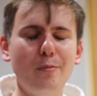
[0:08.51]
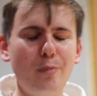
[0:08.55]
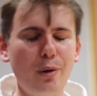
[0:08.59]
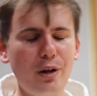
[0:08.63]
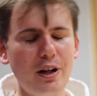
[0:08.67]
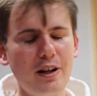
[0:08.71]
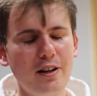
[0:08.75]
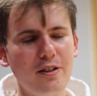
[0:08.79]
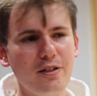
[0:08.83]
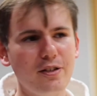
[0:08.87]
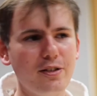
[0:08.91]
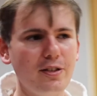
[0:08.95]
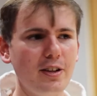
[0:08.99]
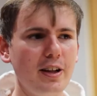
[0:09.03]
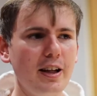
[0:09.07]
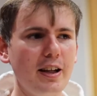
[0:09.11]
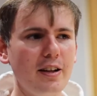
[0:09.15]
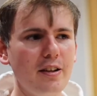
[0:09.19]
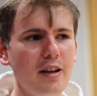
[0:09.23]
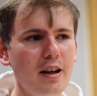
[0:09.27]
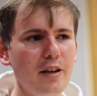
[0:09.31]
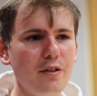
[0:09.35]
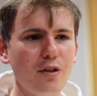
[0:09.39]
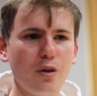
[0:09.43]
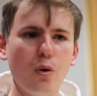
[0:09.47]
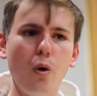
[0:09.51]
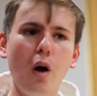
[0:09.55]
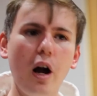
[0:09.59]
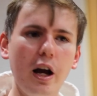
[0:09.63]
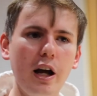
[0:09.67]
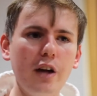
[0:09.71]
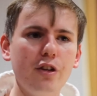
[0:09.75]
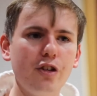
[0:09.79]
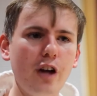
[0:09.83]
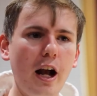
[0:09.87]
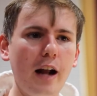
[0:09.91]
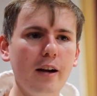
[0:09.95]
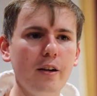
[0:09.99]
but it's quite a
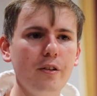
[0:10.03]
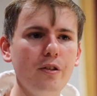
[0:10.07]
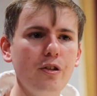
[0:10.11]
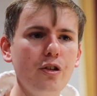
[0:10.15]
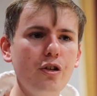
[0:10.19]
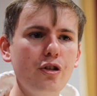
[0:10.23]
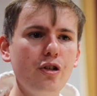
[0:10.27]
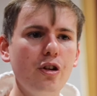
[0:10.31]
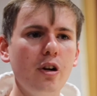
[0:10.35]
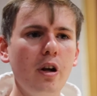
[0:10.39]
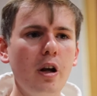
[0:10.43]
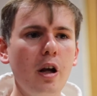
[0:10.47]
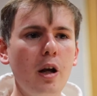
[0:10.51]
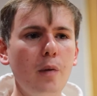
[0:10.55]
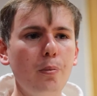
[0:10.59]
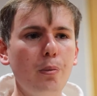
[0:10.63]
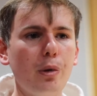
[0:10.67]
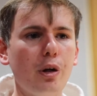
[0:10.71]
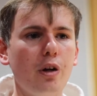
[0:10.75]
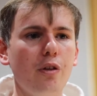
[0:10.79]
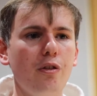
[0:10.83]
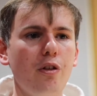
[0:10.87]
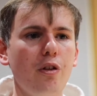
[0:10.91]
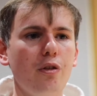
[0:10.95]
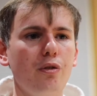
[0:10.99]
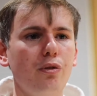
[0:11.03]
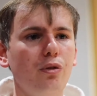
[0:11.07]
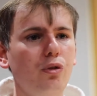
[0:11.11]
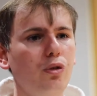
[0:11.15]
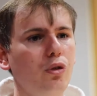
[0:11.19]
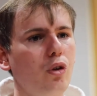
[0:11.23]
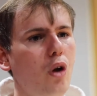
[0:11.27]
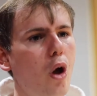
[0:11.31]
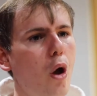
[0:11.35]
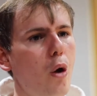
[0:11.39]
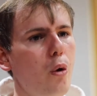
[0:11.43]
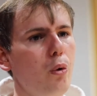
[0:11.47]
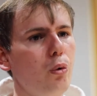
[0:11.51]
challenge because there's
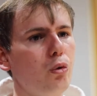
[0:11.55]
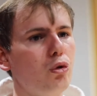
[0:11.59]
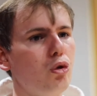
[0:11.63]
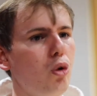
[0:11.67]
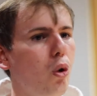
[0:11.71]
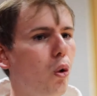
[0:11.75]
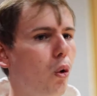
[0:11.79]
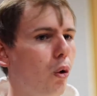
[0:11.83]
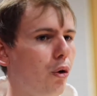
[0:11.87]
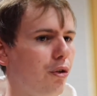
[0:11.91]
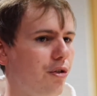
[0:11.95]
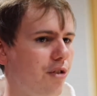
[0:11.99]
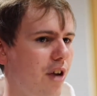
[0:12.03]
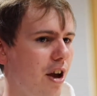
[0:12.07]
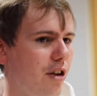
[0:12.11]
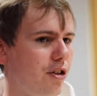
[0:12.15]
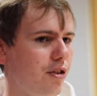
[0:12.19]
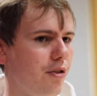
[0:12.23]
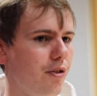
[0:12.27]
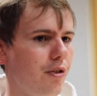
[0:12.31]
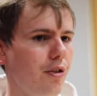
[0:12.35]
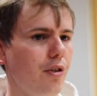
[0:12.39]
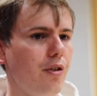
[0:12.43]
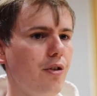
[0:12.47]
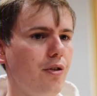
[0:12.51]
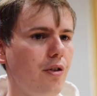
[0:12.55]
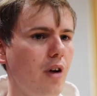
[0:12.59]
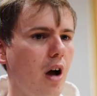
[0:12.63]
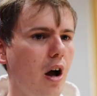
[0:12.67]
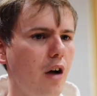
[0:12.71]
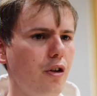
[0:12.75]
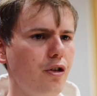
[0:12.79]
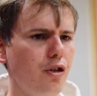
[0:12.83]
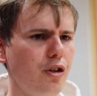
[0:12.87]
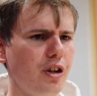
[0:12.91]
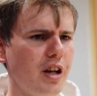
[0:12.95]
no taught sessions as such.